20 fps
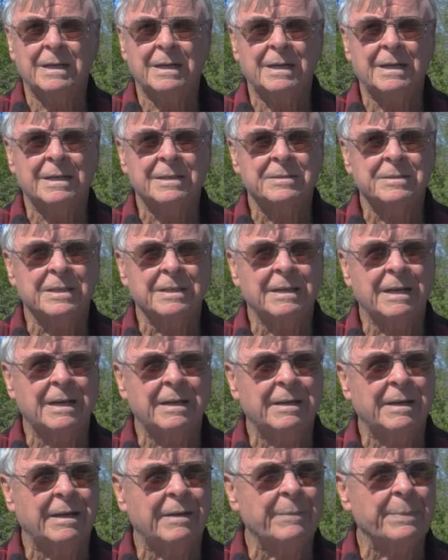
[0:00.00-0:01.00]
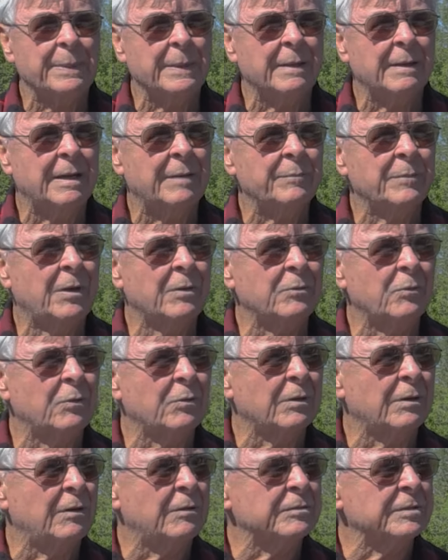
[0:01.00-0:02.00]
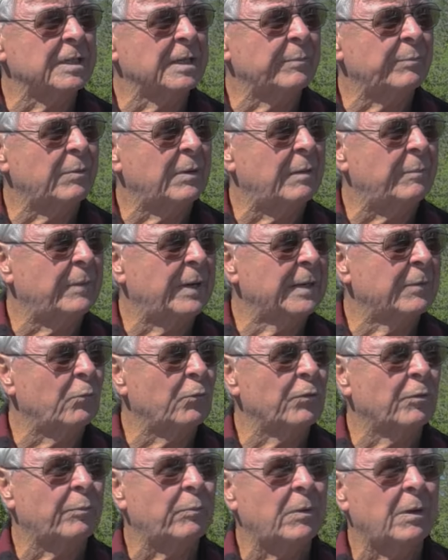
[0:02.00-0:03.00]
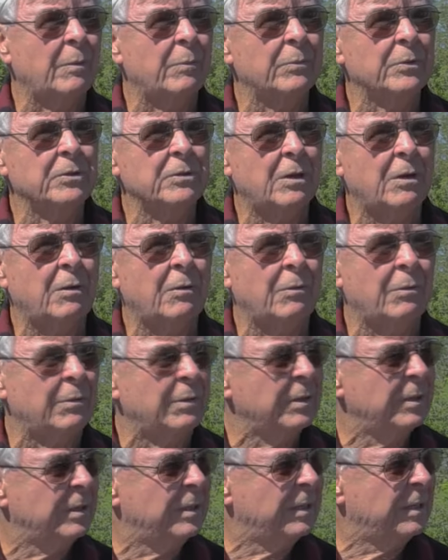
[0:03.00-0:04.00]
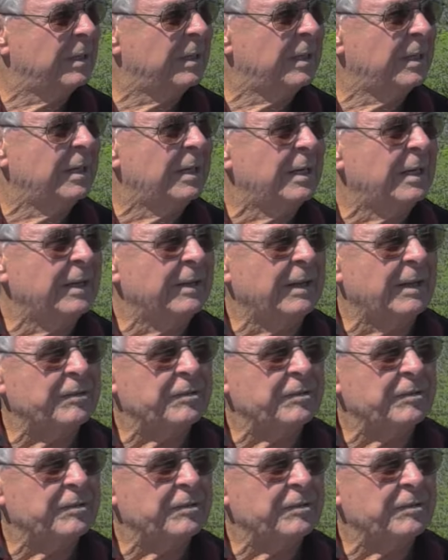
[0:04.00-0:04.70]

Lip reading: I said, I'm not going to cause any problem. I don't want no problem with y'all. And I